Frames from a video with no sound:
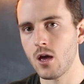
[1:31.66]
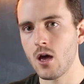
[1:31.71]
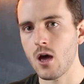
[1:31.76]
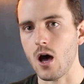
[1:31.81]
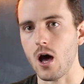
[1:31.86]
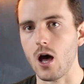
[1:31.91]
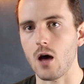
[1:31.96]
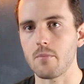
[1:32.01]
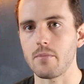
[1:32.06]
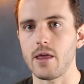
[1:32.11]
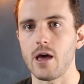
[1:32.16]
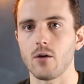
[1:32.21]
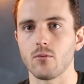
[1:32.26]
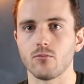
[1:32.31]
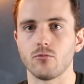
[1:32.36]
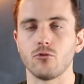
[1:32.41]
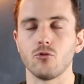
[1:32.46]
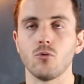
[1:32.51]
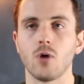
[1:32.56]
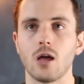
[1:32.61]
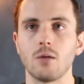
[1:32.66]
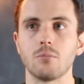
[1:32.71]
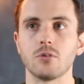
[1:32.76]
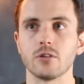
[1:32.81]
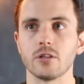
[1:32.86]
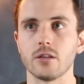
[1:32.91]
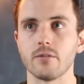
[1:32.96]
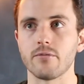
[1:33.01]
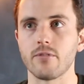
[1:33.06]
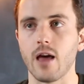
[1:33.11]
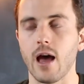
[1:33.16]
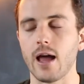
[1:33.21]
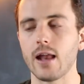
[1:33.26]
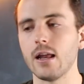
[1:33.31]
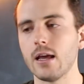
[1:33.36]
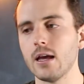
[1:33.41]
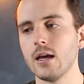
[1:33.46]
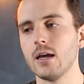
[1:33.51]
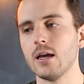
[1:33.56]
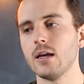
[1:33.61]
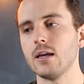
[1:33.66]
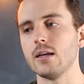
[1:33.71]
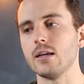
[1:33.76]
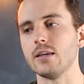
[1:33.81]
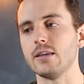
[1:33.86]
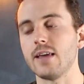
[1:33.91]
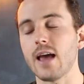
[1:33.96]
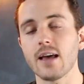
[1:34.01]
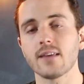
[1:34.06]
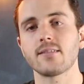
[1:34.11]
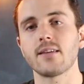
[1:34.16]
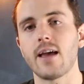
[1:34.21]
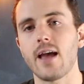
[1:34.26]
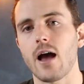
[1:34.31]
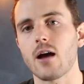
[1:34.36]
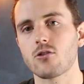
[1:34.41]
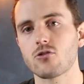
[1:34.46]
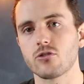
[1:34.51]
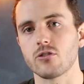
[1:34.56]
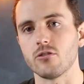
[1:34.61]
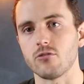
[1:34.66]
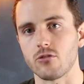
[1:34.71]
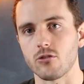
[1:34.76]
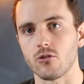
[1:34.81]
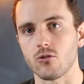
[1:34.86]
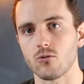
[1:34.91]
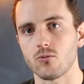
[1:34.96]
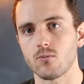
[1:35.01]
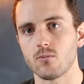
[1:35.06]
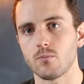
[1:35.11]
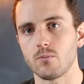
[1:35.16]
Uh, now, do I believe that? Yes, I actually do.